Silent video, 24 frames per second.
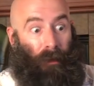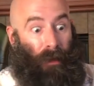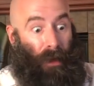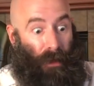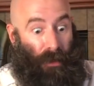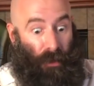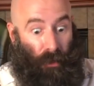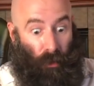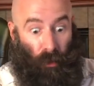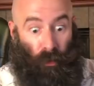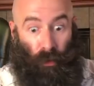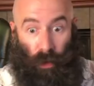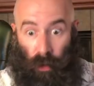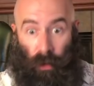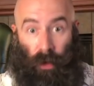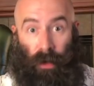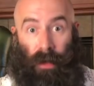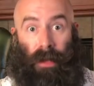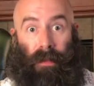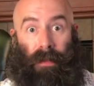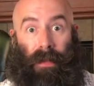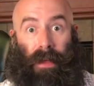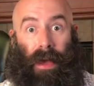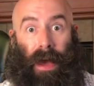that's
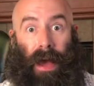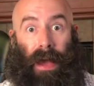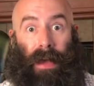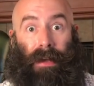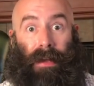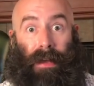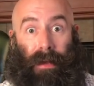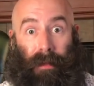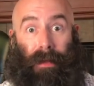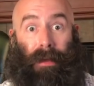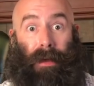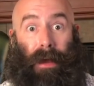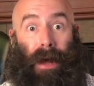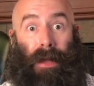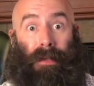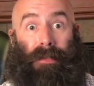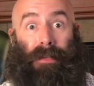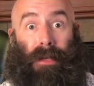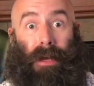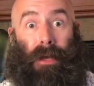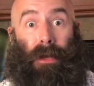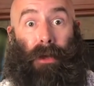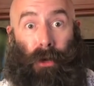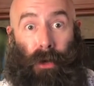rooted in the idea that
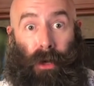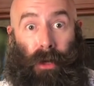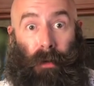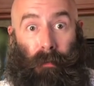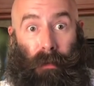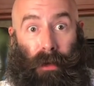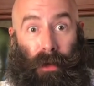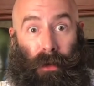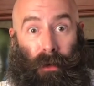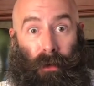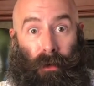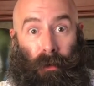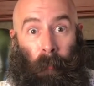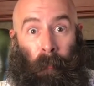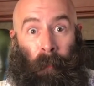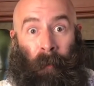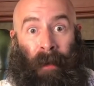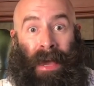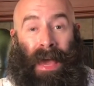God's in a good mood.